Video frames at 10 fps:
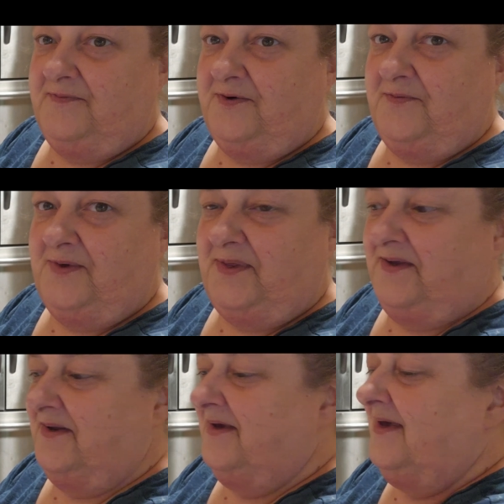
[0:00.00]
different with
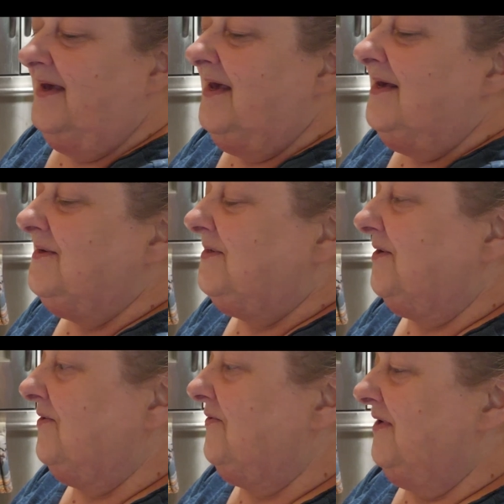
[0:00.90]
it.
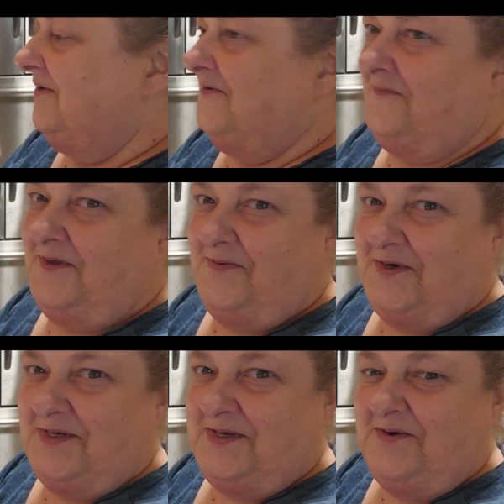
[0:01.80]
So hopefully it
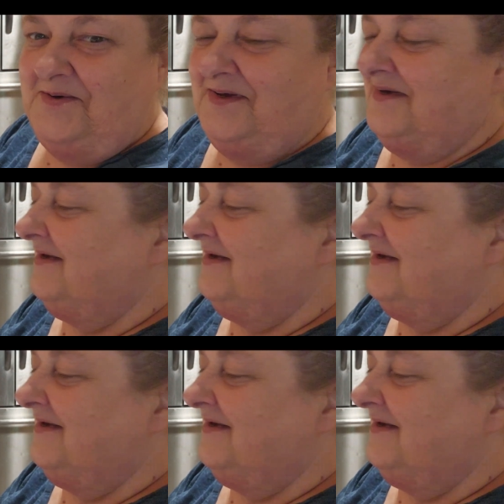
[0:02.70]
works out.